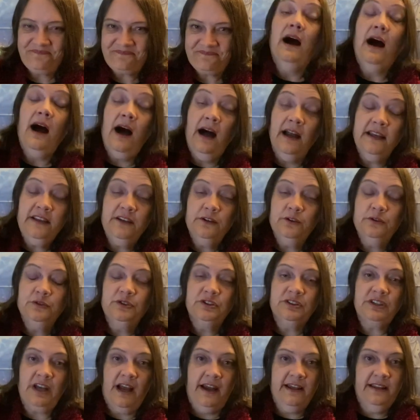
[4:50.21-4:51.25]
I use
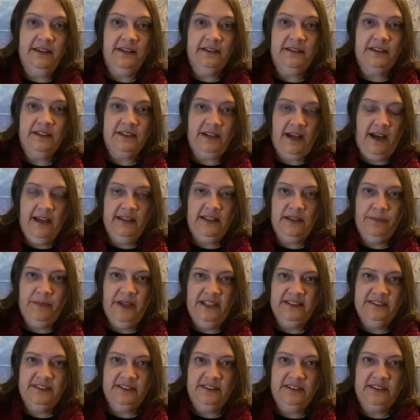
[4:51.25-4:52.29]
the tithing
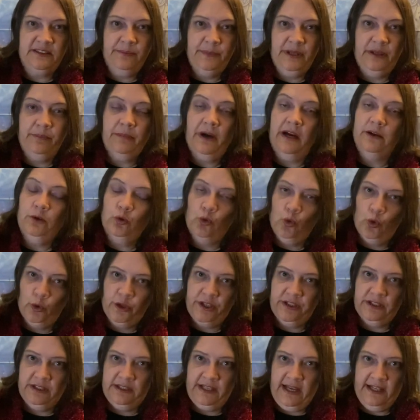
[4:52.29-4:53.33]
men system in my
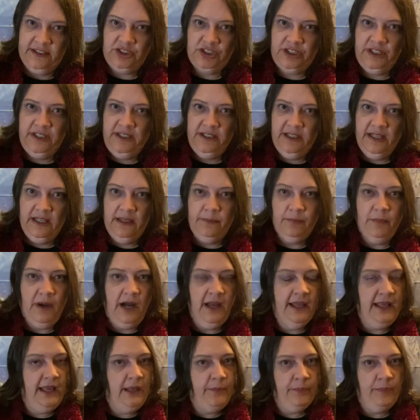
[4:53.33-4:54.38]
northern duchy. In
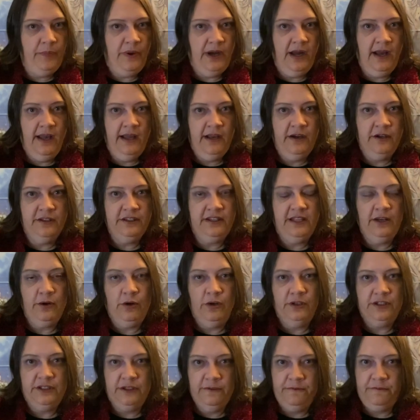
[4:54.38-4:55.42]
my empire, there
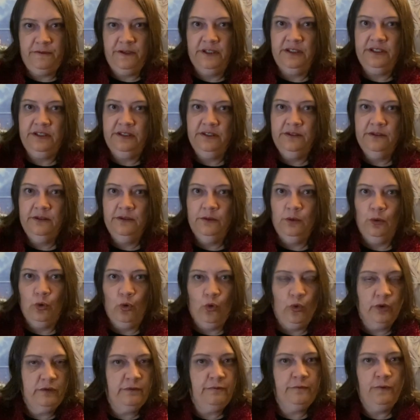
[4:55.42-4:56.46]
are different
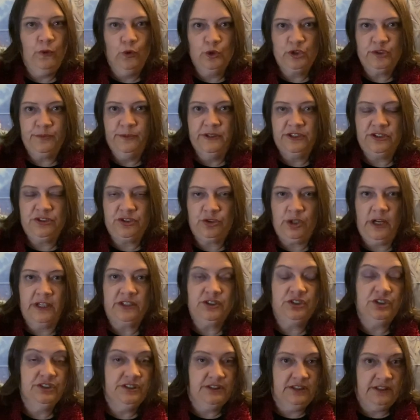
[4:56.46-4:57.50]
law enforcement
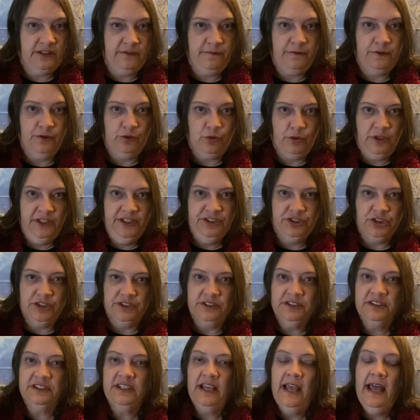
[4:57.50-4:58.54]
structures in different
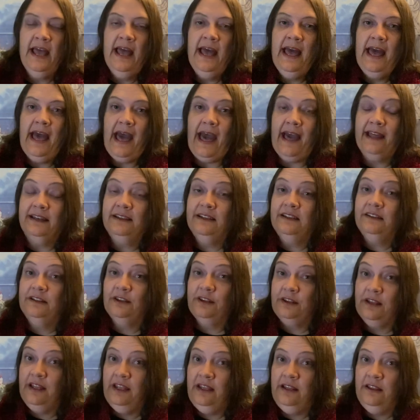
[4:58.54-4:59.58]
regions. And in
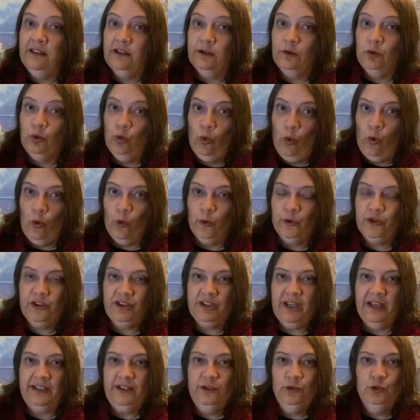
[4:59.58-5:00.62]
the, in the north,
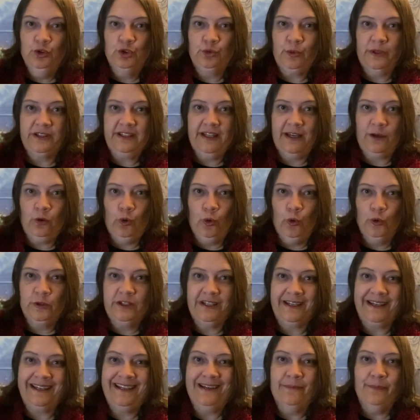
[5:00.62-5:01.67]
they use what they call
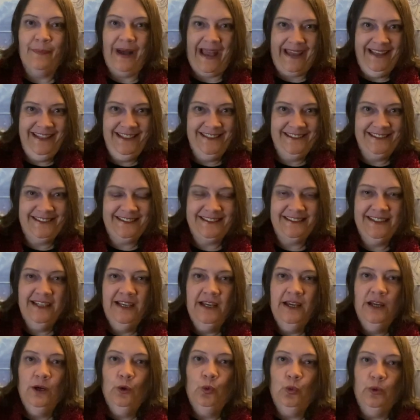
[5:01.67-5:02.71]
the kemakes,
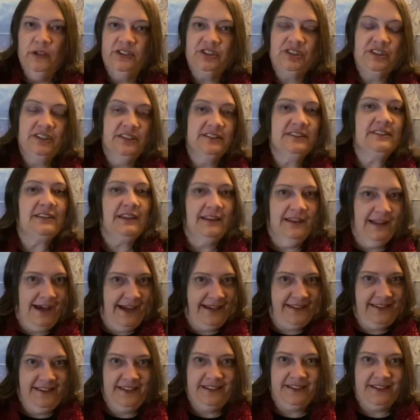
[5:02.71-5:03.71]
which is like the